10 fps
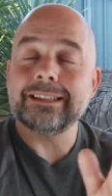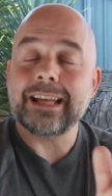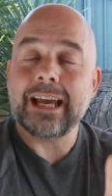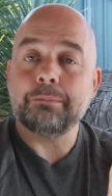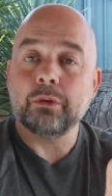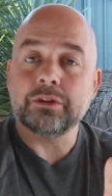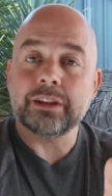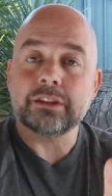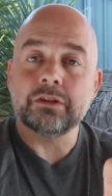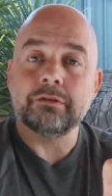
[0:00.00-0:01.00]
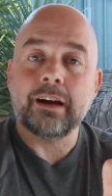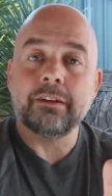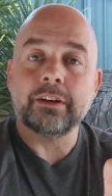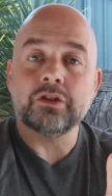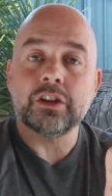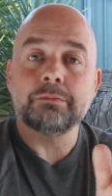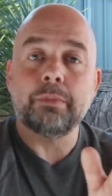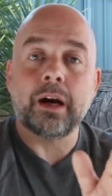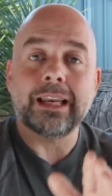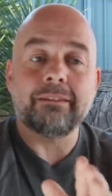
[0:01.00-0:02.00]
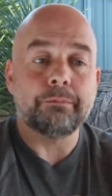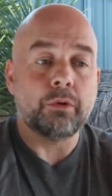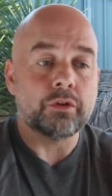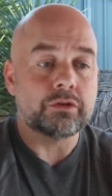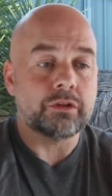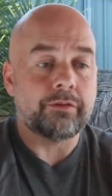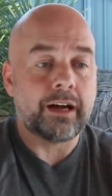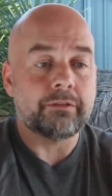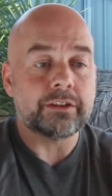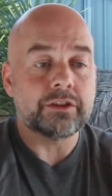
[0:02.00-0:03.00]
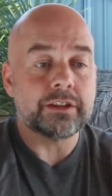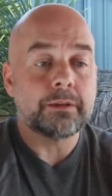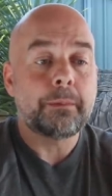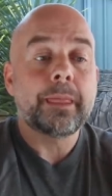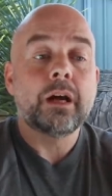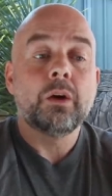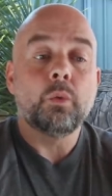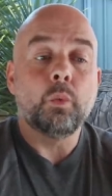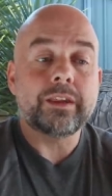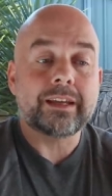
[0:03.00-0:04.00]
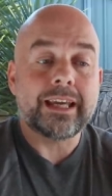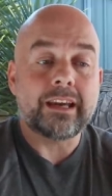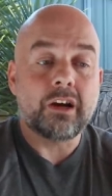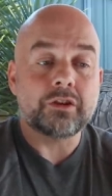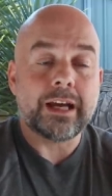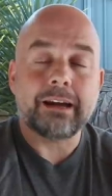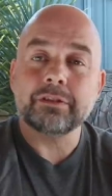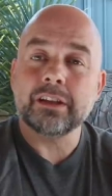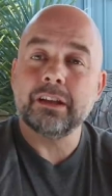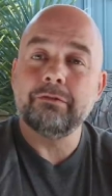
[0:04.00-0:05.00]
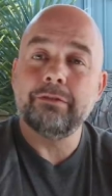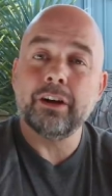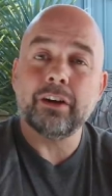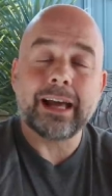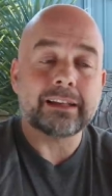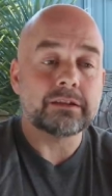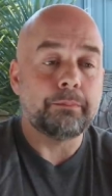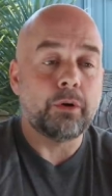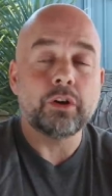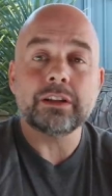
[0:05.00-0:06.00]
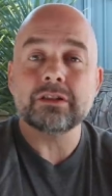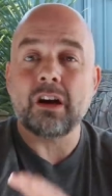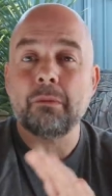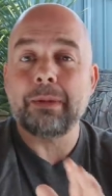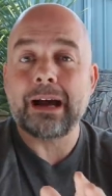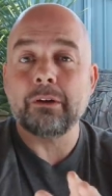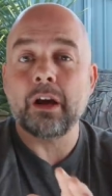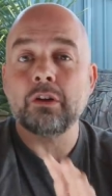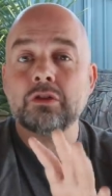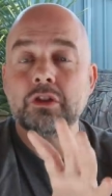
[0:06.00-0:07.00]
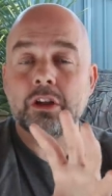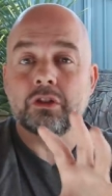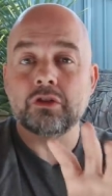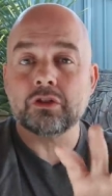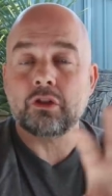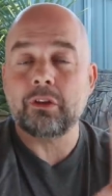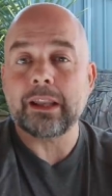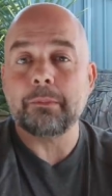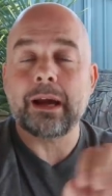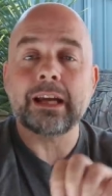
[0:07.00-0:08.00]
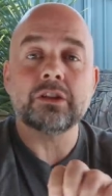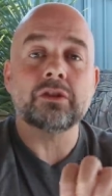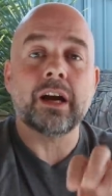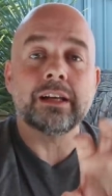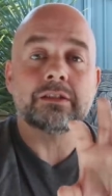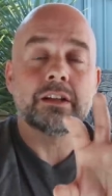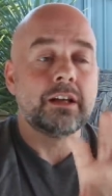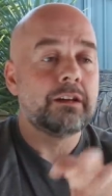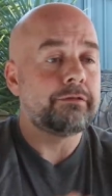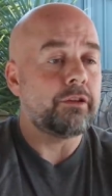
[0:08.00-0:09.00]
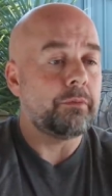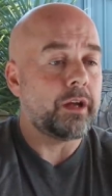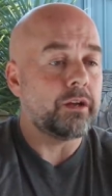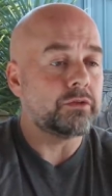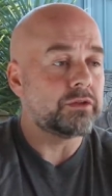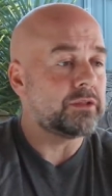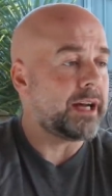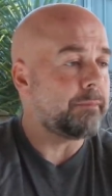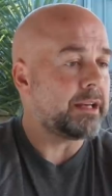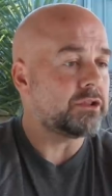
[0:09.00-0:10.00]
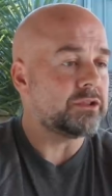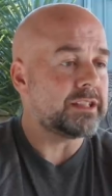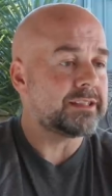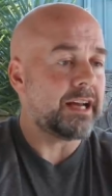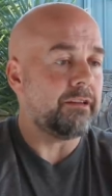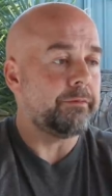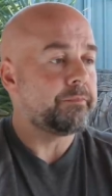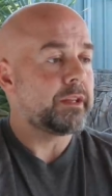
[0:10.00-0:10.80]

is 8.625 inches by 11.25 inches. With Keynote, you have to convert that to points. On PowerNote, you can just create the page size from those dimensions itself.